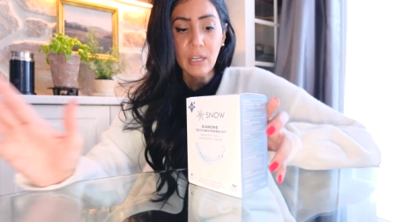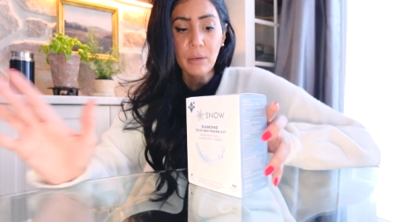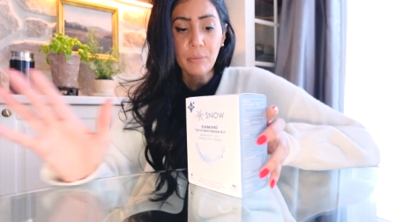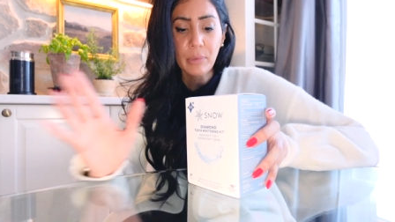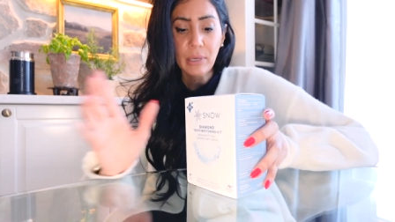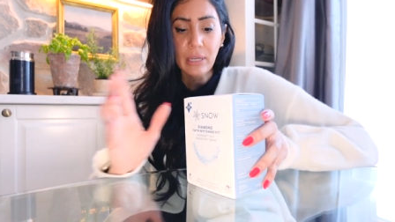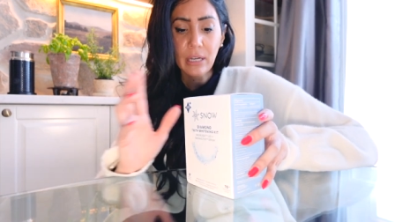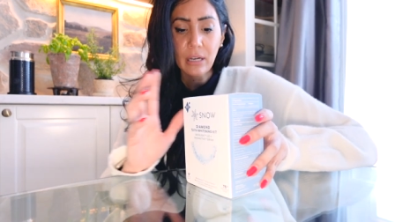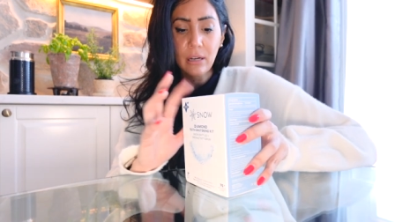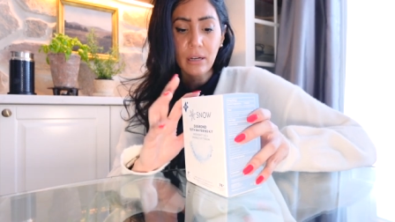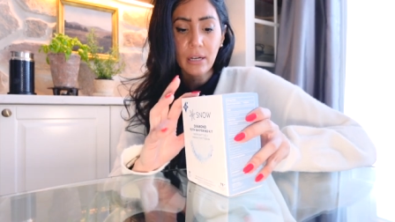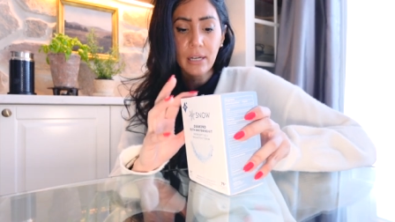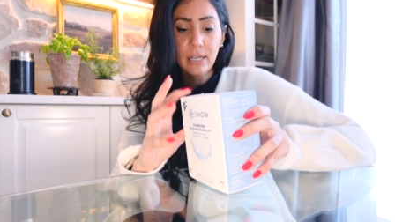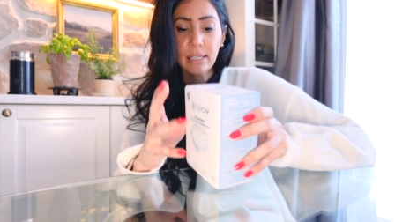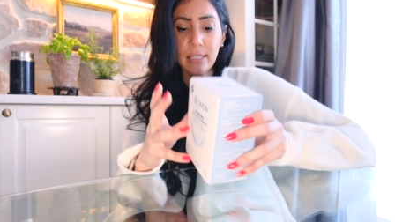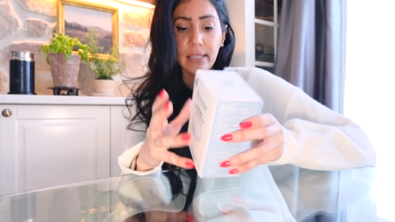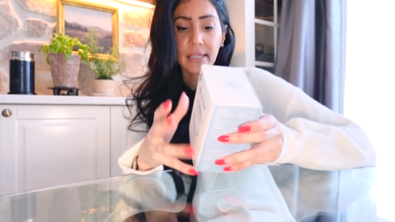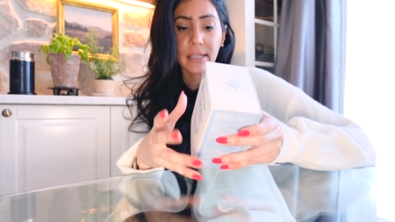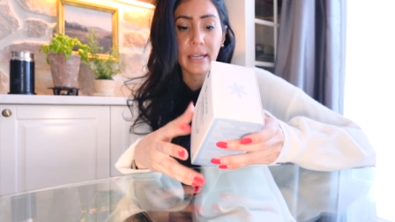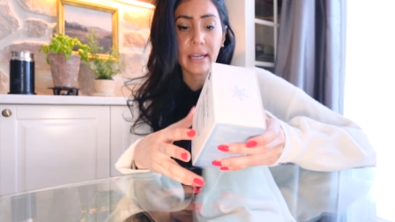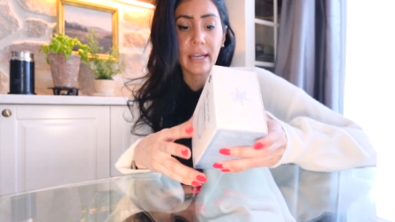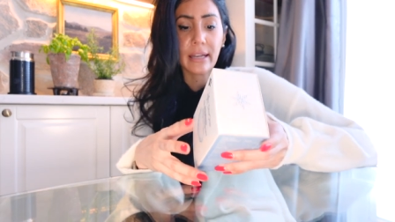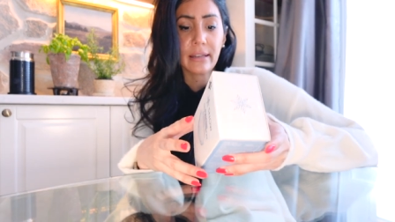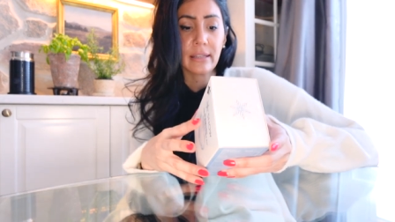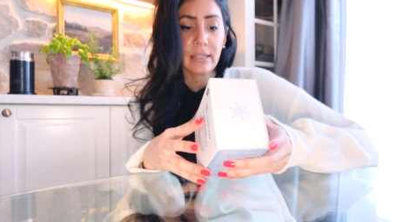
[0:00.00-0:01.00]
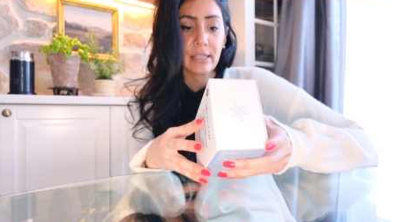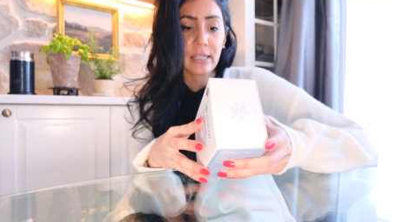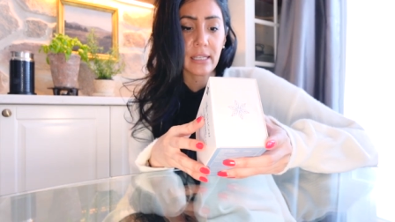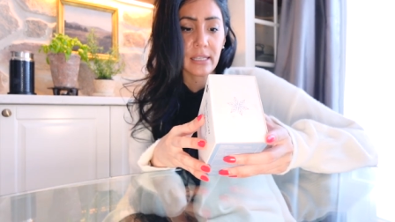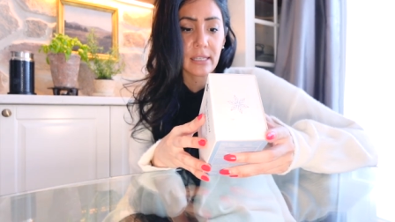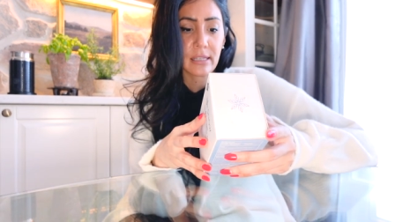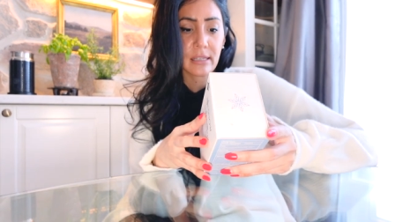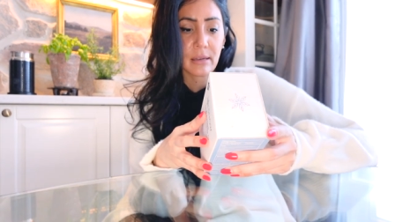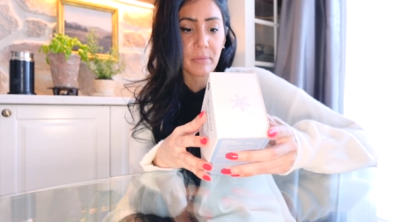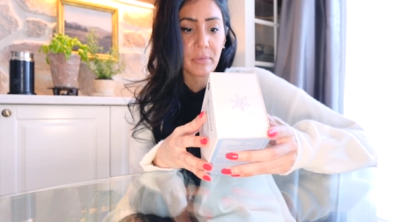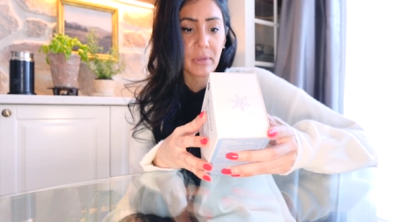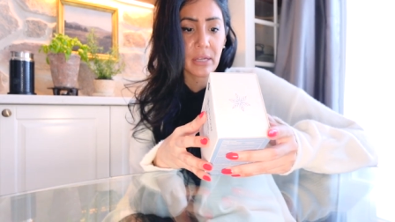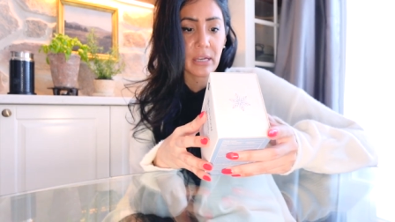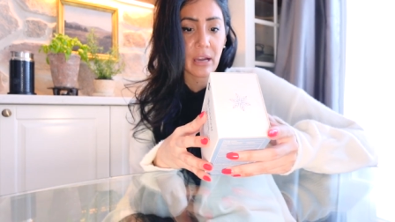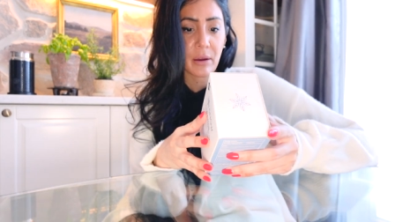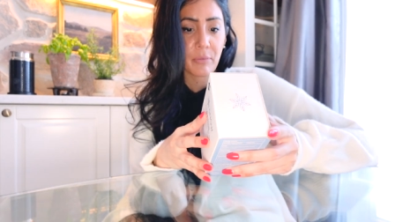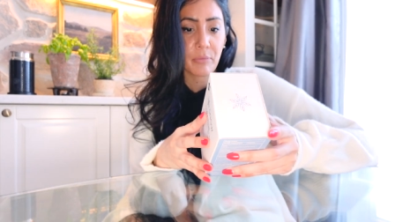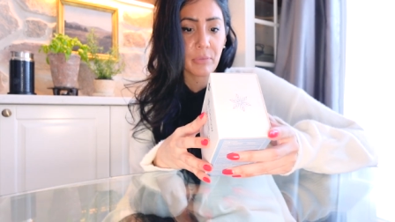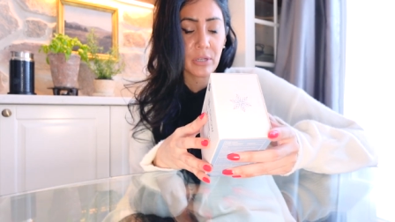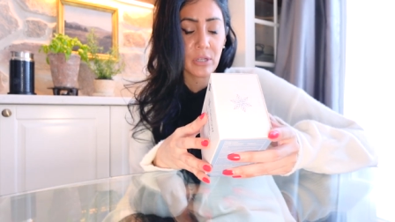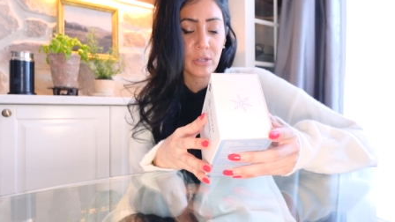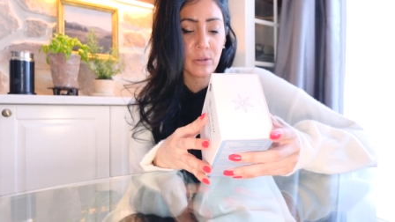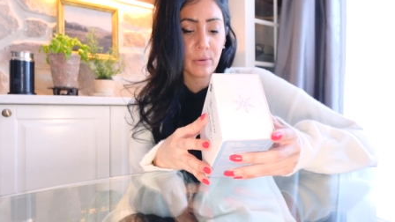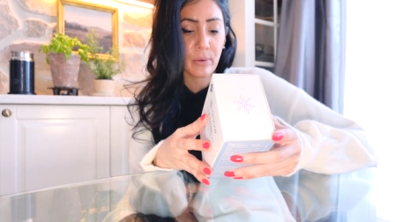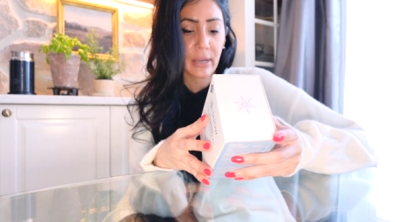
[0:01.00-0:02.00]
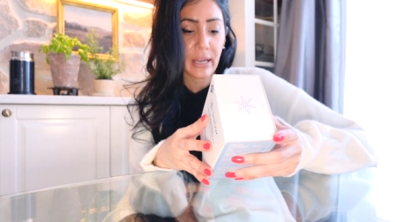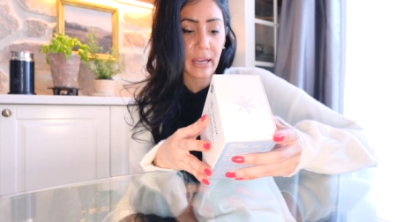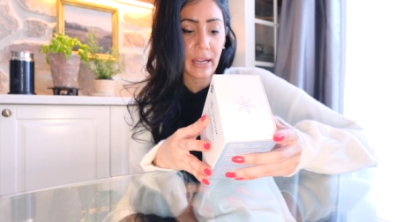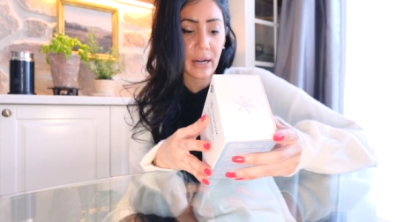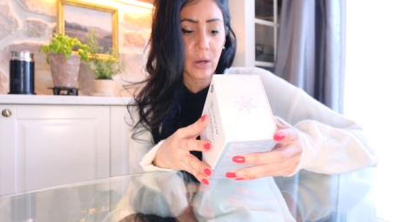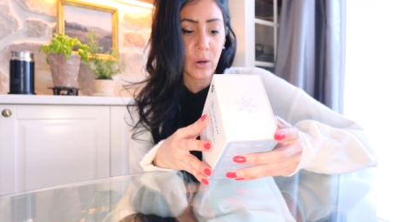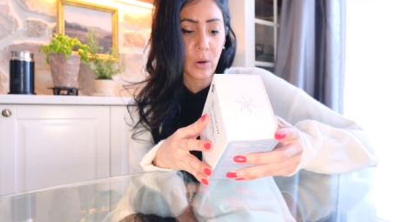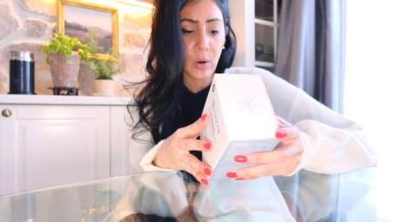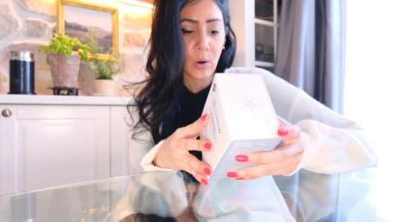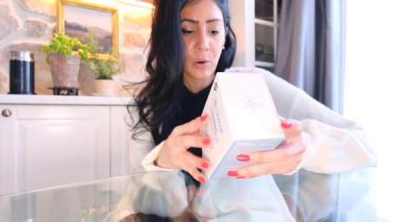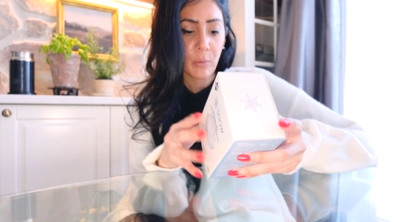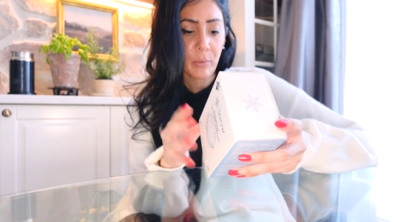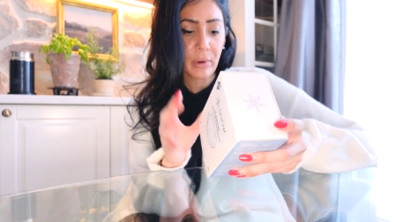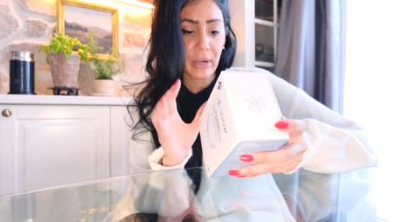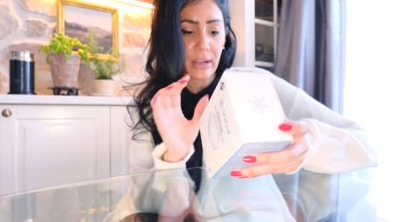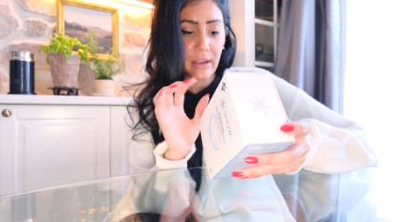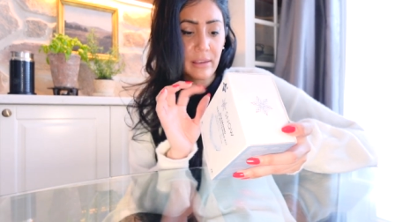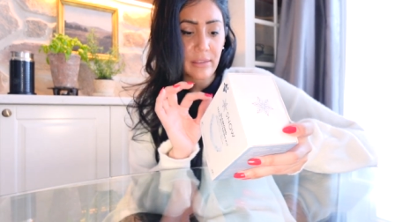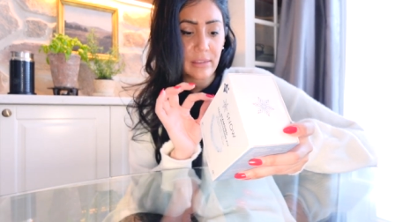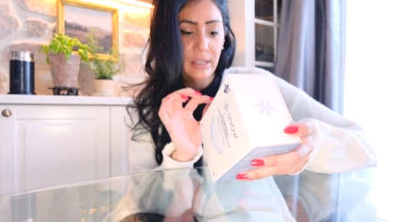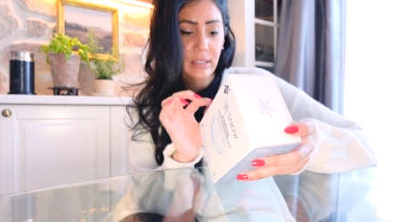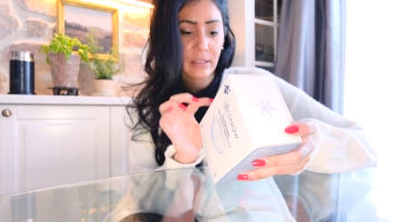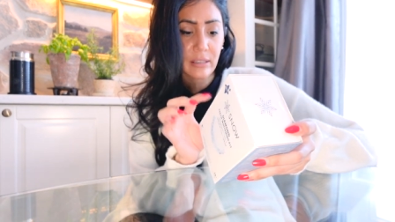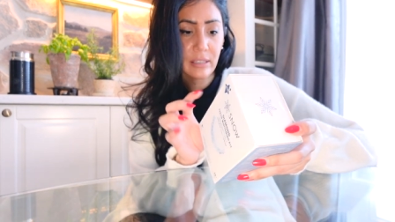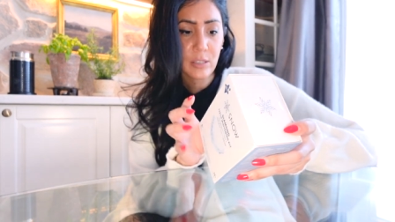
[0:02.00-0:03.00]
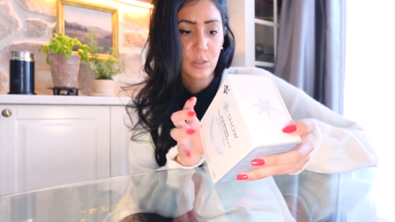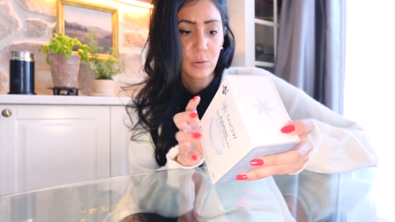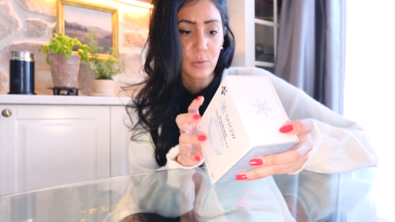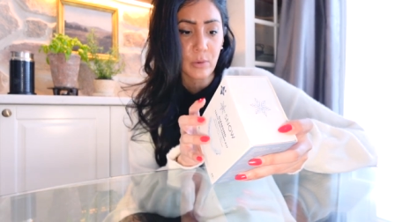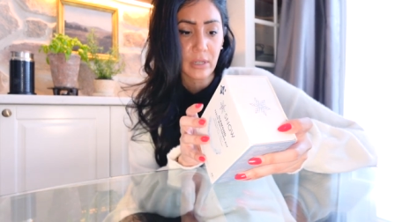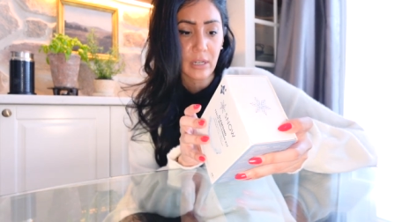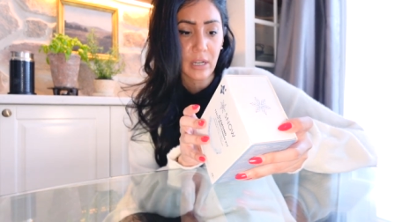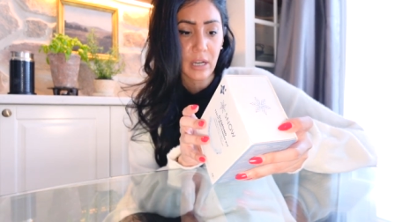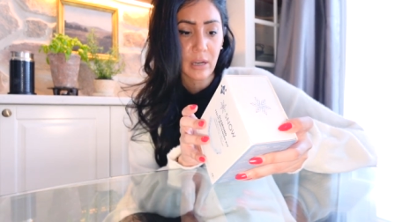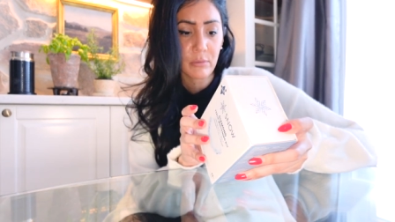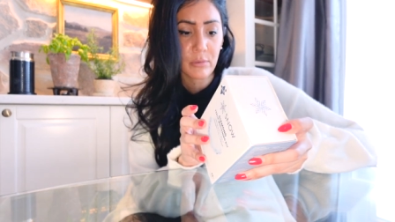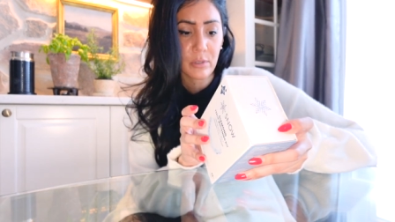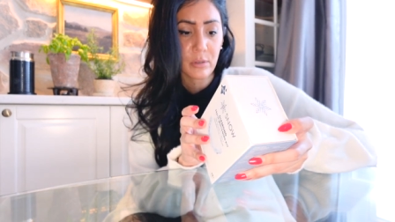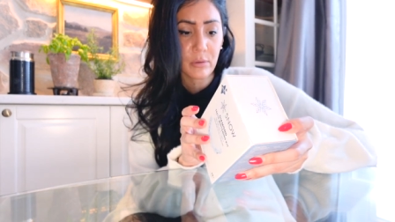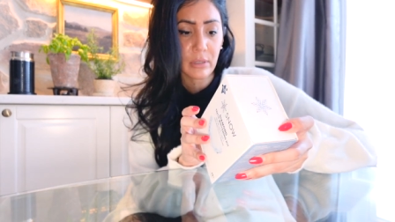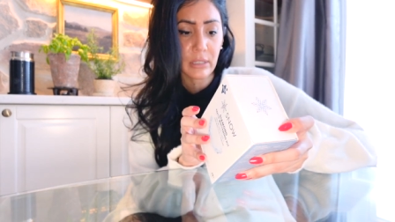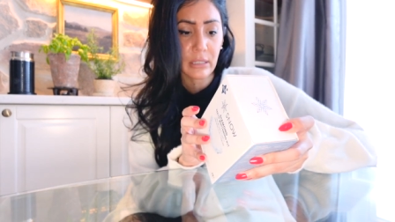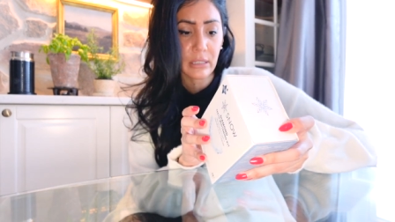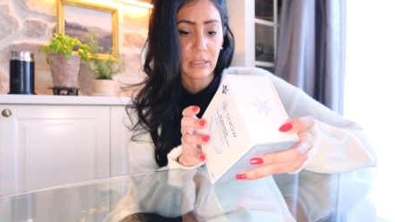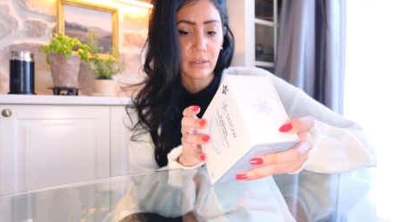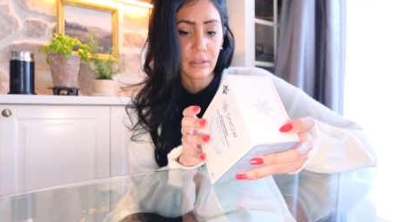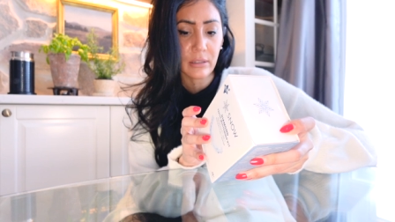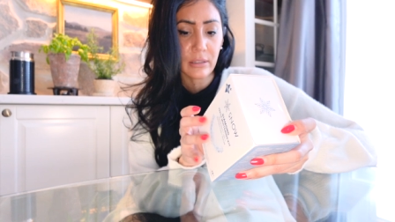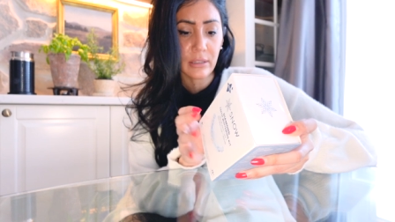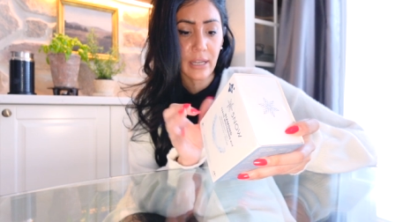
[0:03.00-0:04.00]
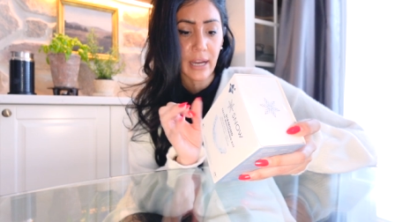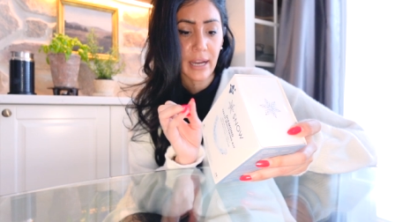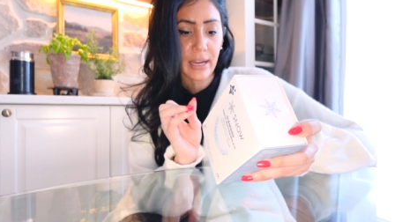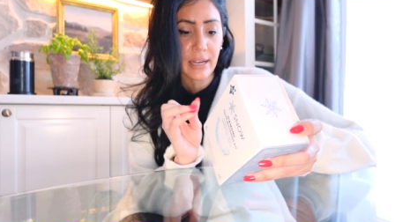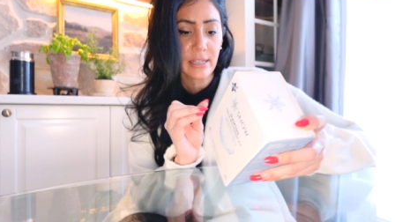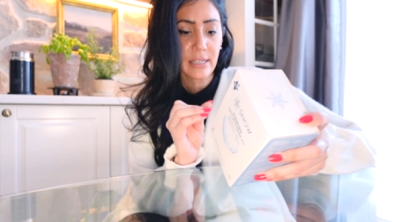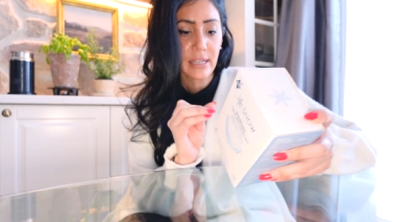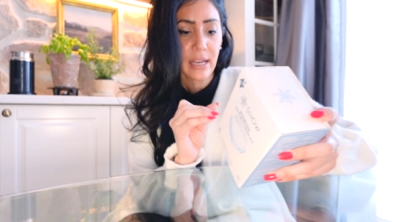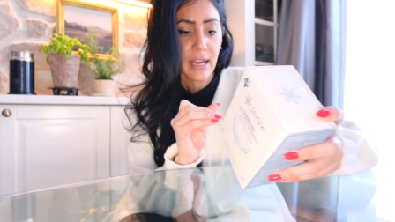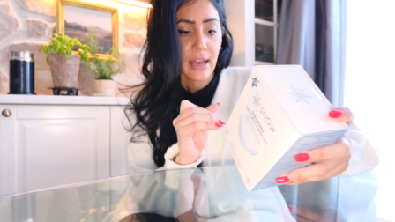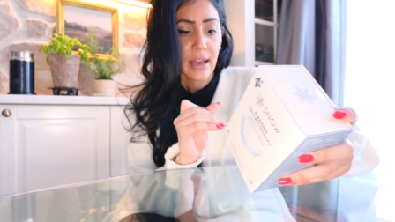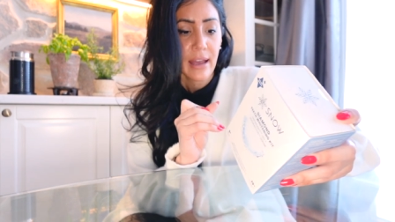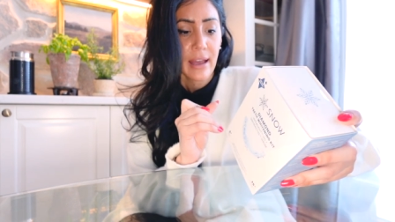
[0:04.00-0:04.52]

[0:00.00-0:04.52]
because, again, this is something I've been doing at home, and I think this one comes with a little light,